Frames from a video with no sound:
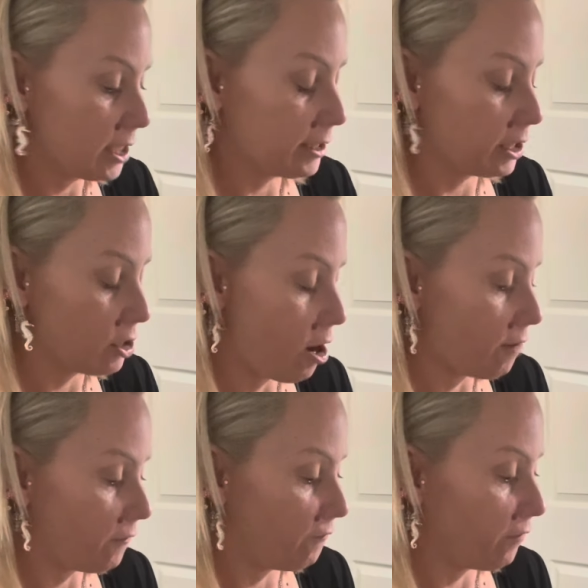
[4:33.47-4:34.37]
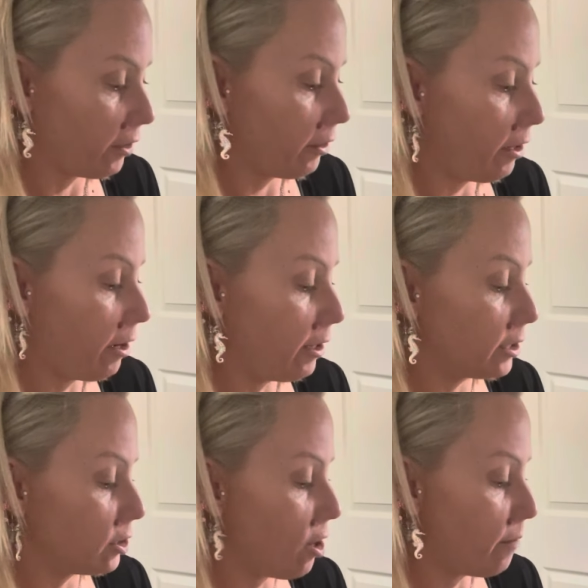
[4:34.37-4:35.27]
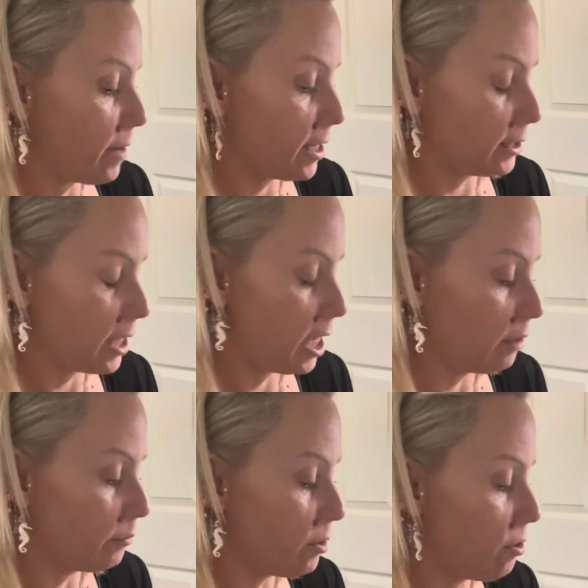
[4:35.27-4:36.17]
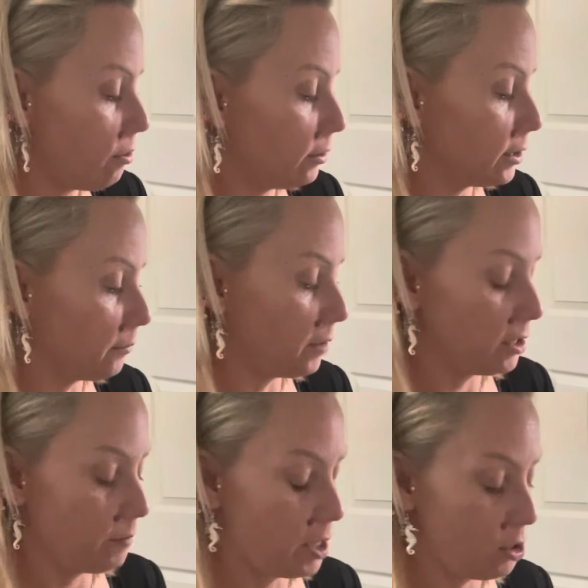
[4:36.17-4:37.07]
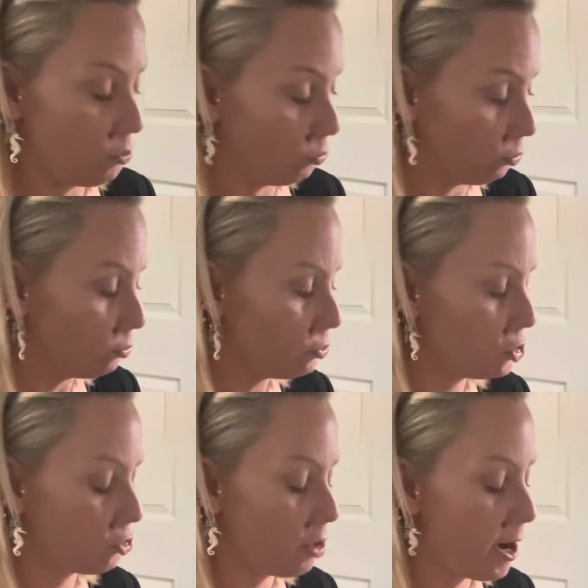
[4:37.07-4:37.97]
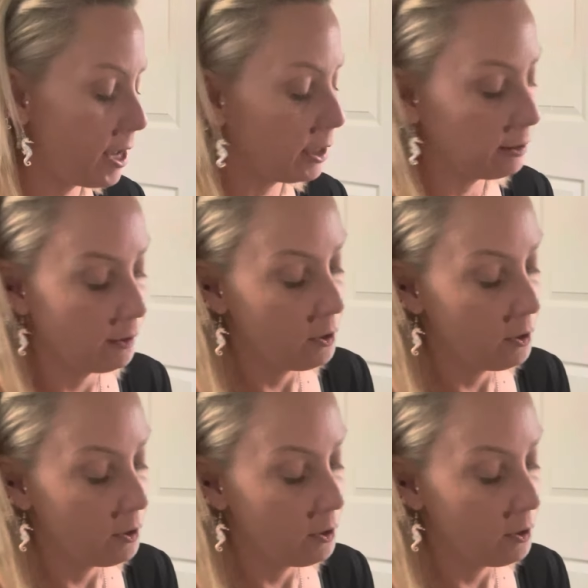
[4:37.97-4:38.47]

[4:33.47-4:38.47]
this is not fulfilling, it's not maintainable, something's making you lose strength.